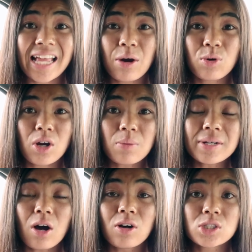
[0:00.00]
Now,
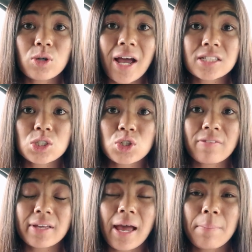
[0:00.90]
Garmin also has a
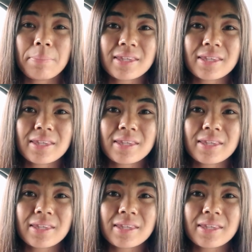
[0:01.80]
driving app,